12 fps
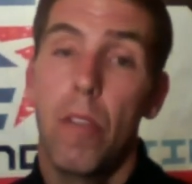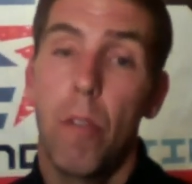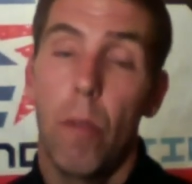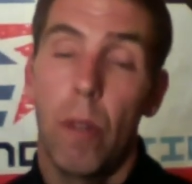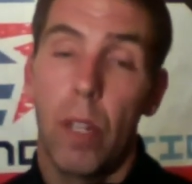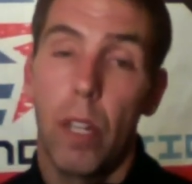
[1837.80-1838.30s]

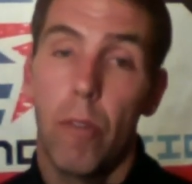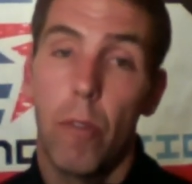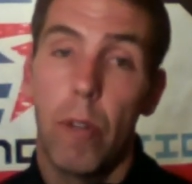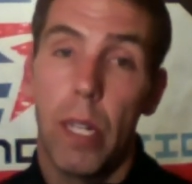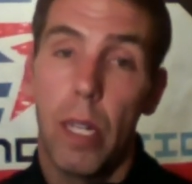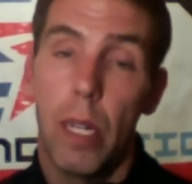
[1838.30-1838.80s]
for
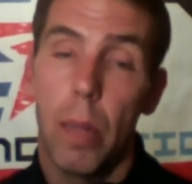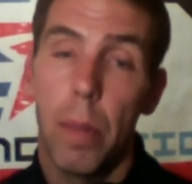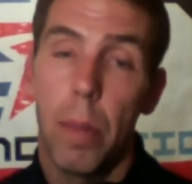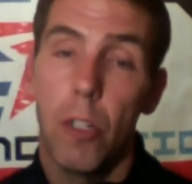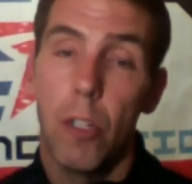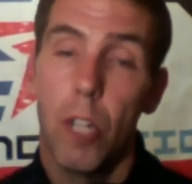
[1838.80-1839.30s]
recovery.
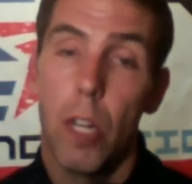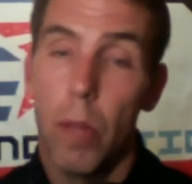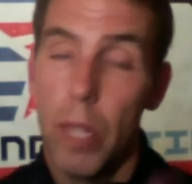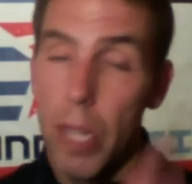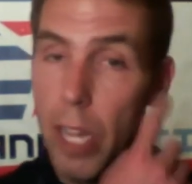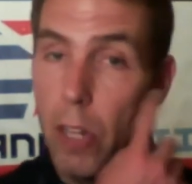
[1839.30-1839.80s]
And
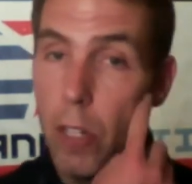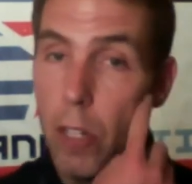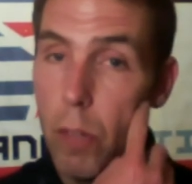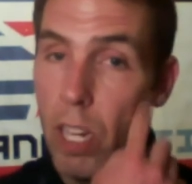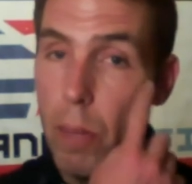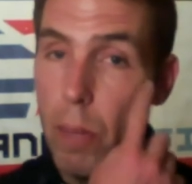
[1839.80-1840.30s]
generally, I
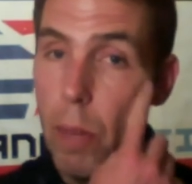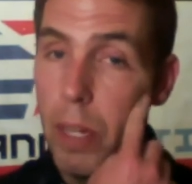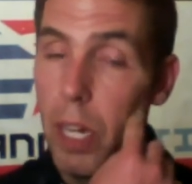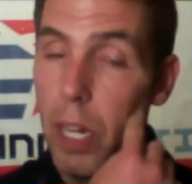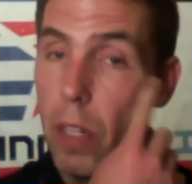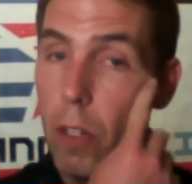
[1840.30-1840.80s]
usually recommend we
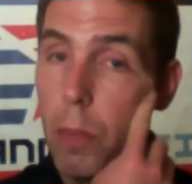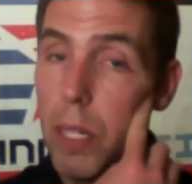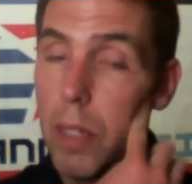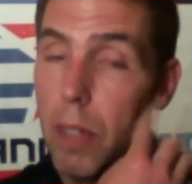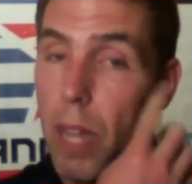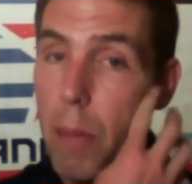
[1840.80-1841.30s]
cut a little bit
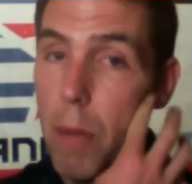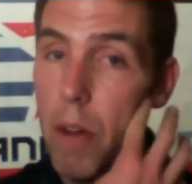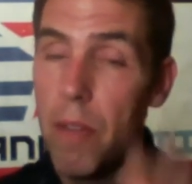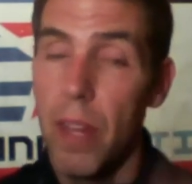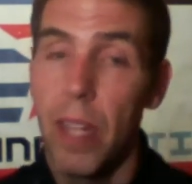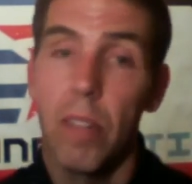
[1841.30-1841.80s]
of time
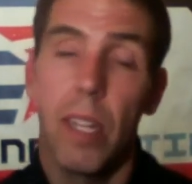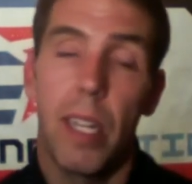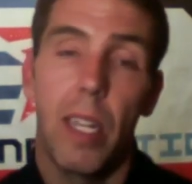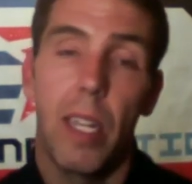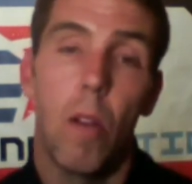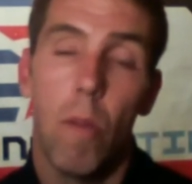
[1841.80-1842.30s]
off that
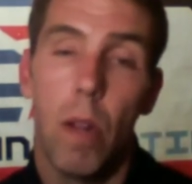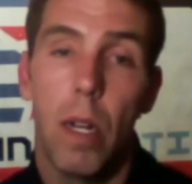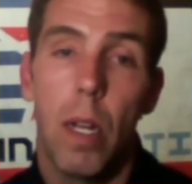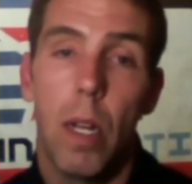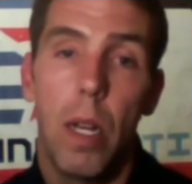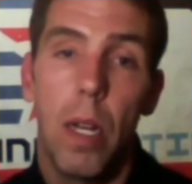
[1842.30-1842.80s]
second long run,
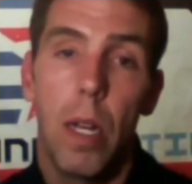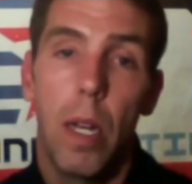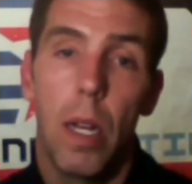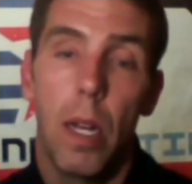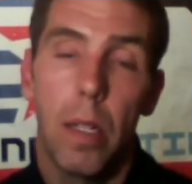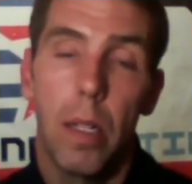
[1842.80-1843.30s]

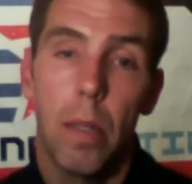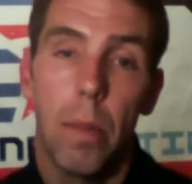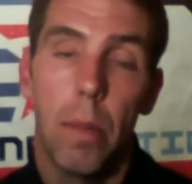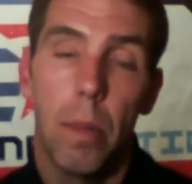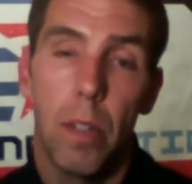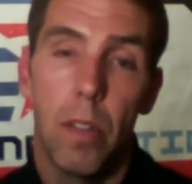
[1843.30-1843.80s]

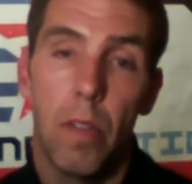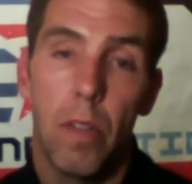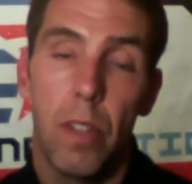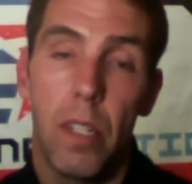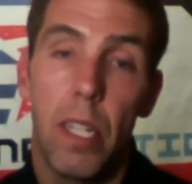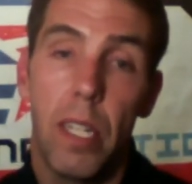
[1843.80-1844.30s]
because the
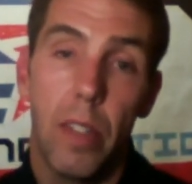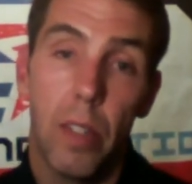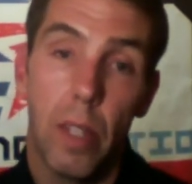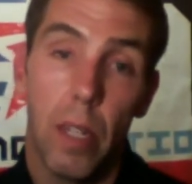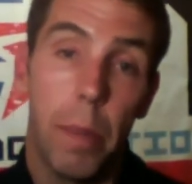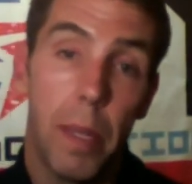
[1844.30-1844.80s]
fatigue is
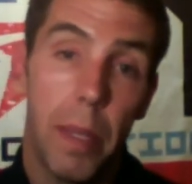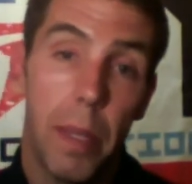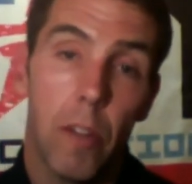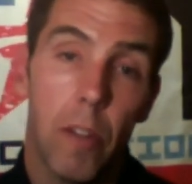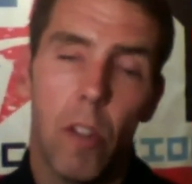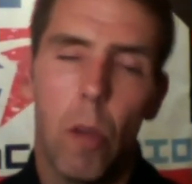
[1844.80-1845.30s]
going to be
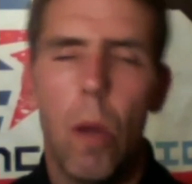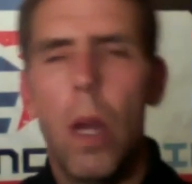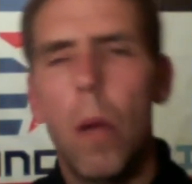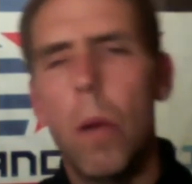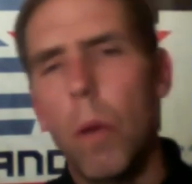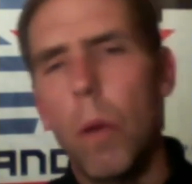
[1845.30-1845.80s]
there. So you
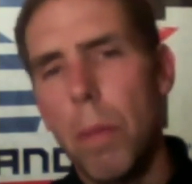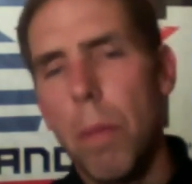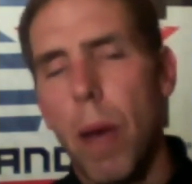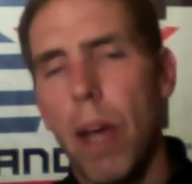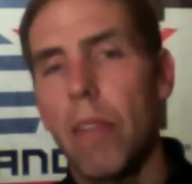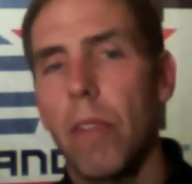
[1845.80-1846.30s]
want to be
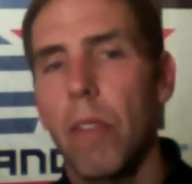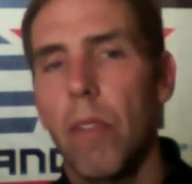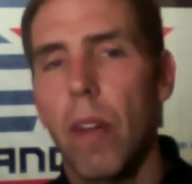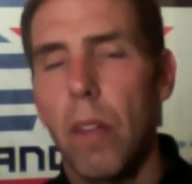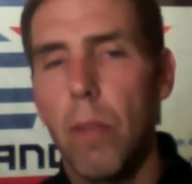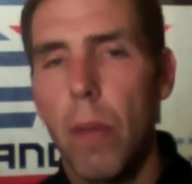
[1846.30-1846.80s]
mindful of
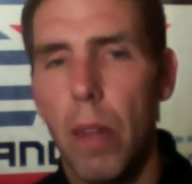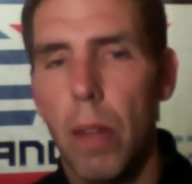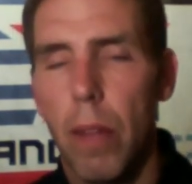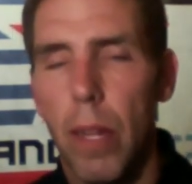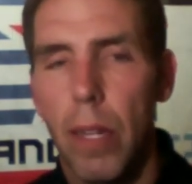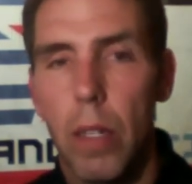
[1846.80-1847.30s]
how you handle
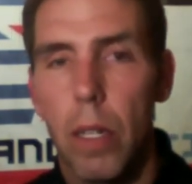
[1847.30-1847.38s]
that,